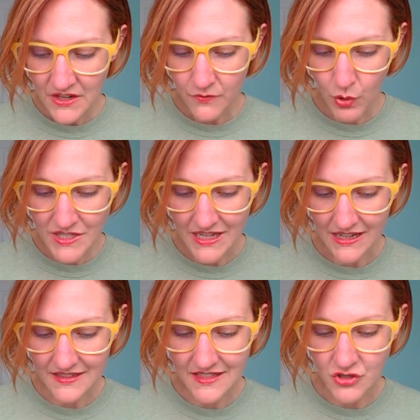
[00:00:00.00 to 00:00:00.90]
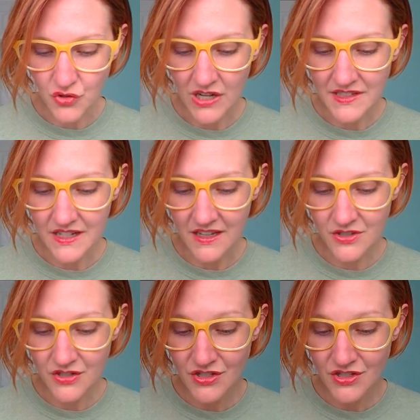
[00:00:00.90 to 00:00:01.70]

vortex that draws others